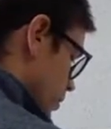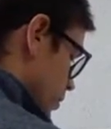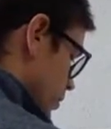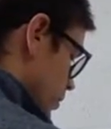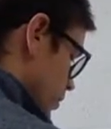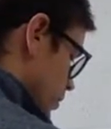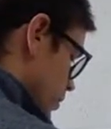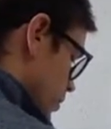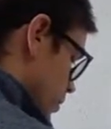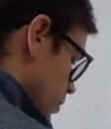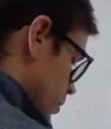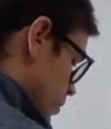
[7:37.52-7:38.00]

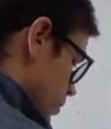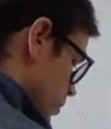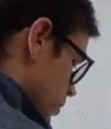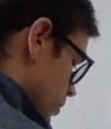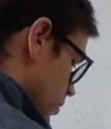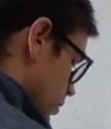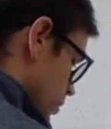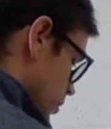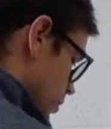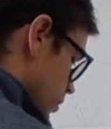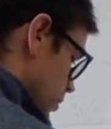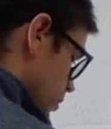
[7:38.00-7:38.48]

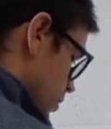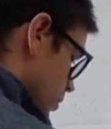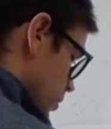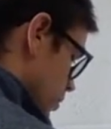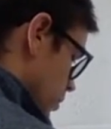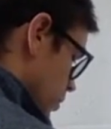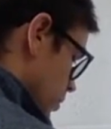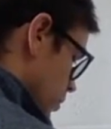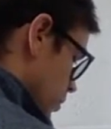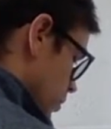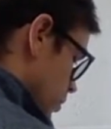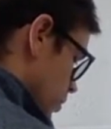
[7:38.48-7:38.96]

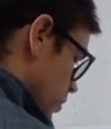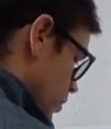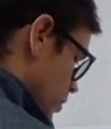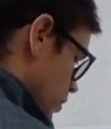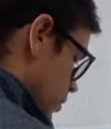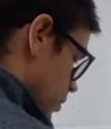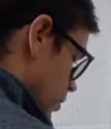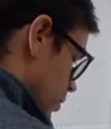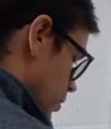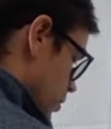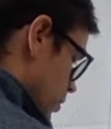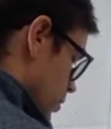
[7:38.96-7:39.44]

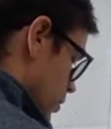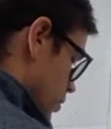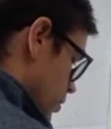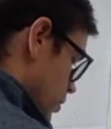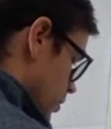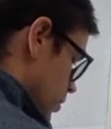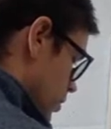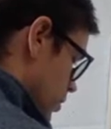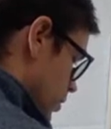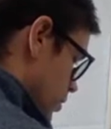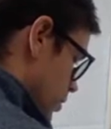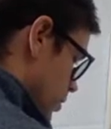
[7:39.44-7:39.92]

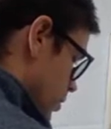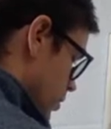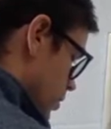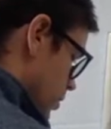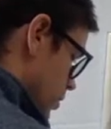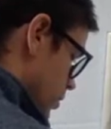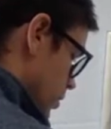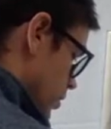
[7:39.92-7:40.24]
[no speech]